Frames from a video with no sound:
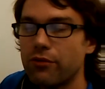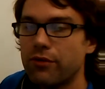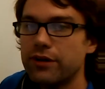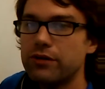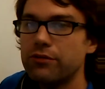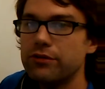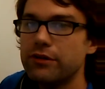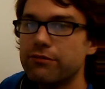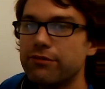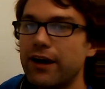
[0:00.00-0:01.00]
going to
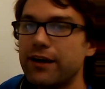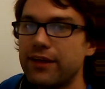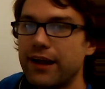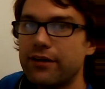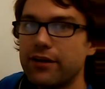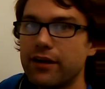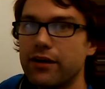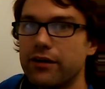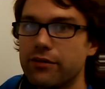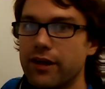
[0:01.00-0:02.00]
define the area
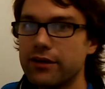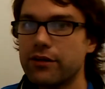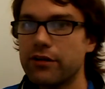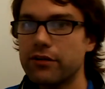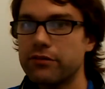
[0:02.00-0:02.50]
under that curve.